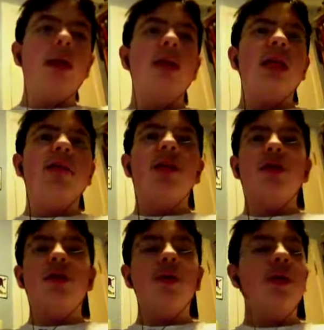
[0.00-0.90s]
David S.
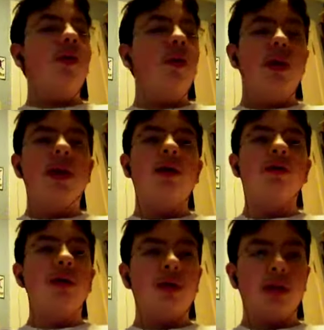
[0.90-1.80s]
Goyer wrote and
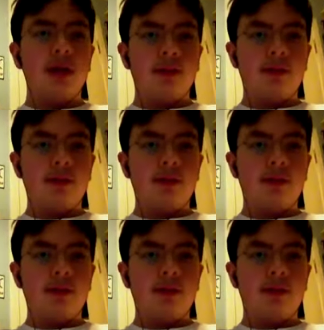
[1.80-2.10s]
directed.